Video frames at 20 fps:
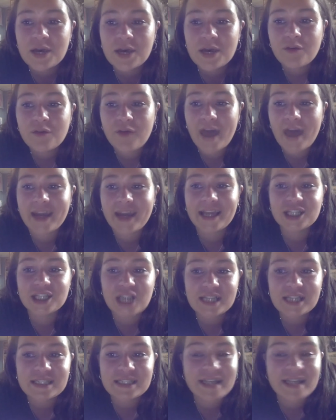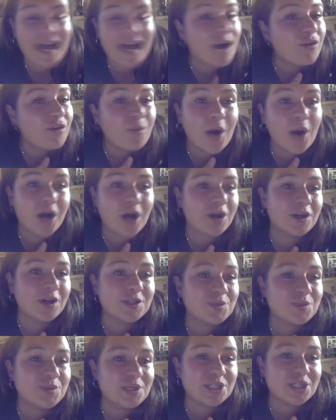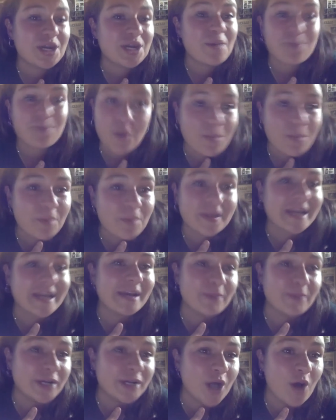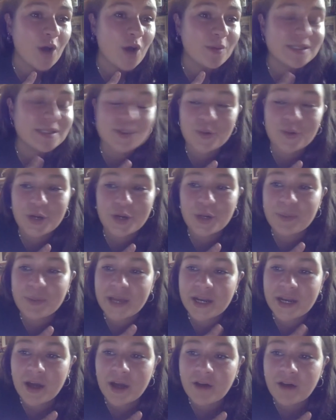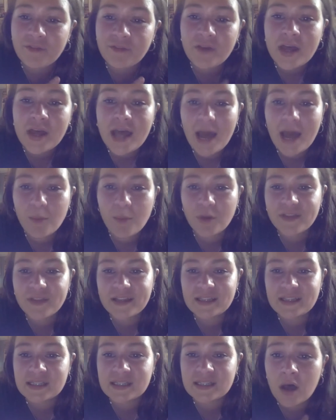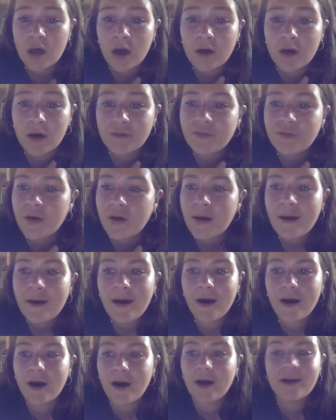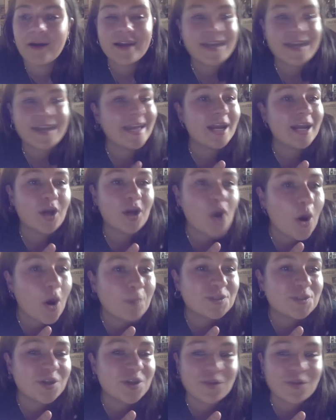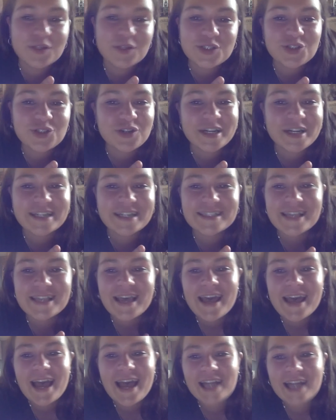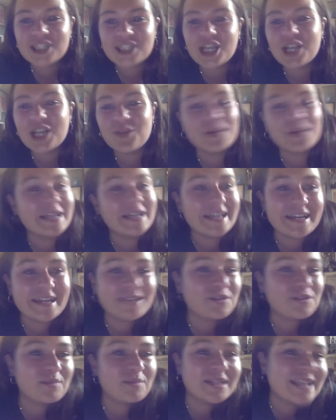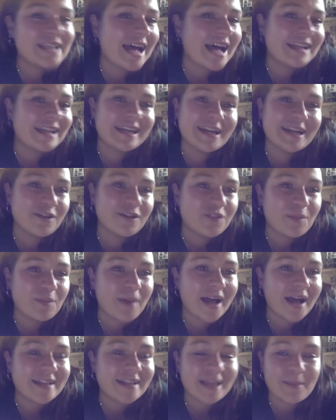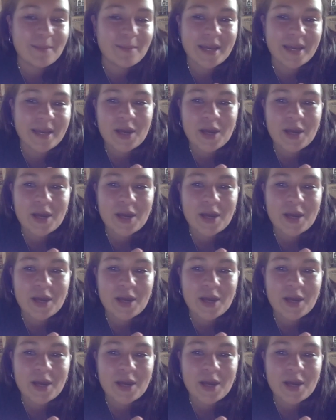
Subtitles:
for NHS and health workers, which probably we know is not going to be enough and what they deserve. Killer cops on the streets, and genuinely the mishandling of the pandemic